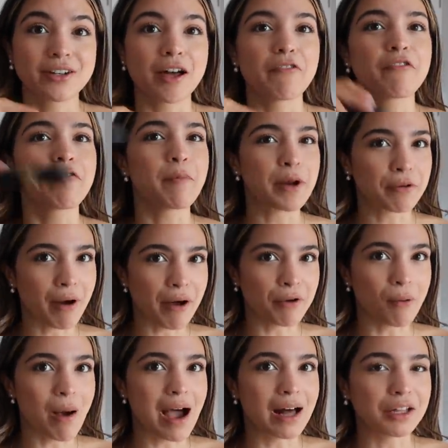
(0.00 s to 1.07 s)
And if you've been around
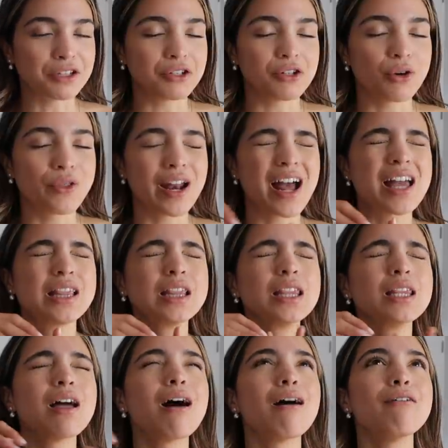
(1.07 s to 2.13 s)
a while, you know that I
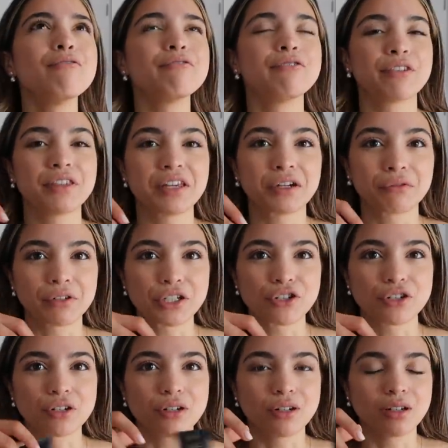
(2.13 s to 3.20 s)
love the
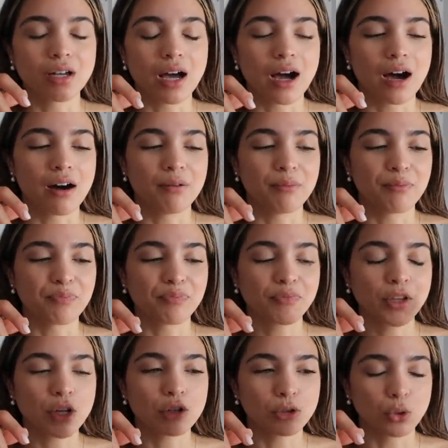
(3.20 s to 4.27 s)
original
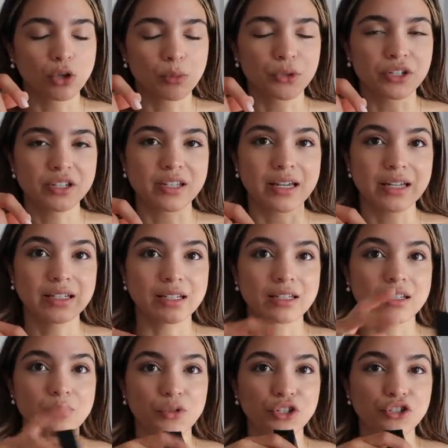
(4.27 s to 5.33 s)
Laura Mercier
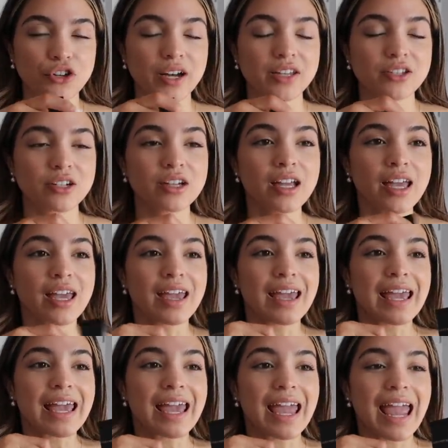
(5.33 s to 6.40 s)
tinted moisturizer,
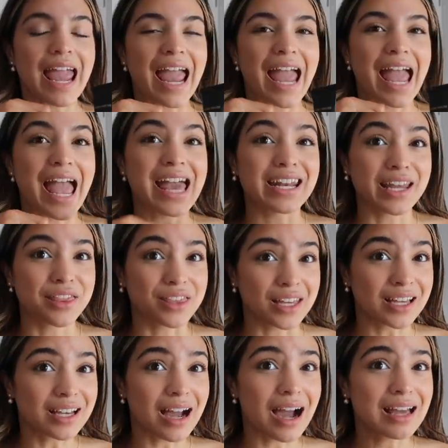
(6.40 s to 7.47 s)
and I
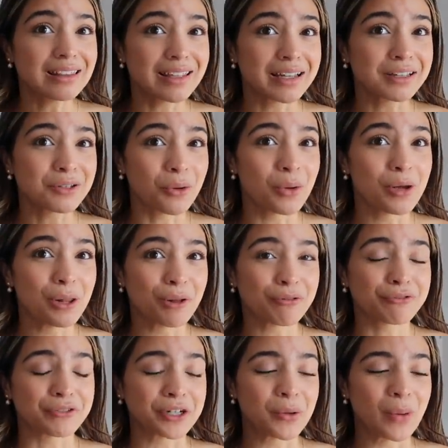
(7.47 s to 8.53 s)
think I like the
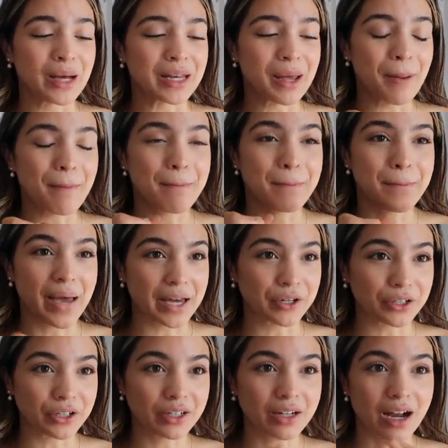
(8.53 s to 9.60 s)
oil-free one
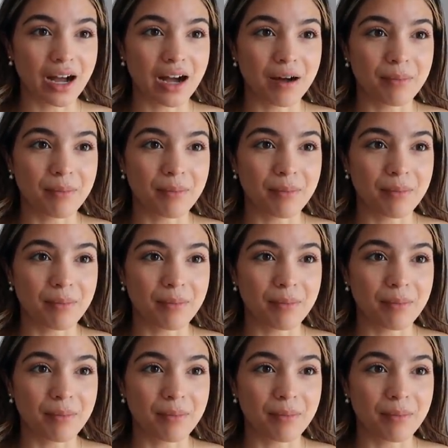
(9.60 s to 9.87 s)
better.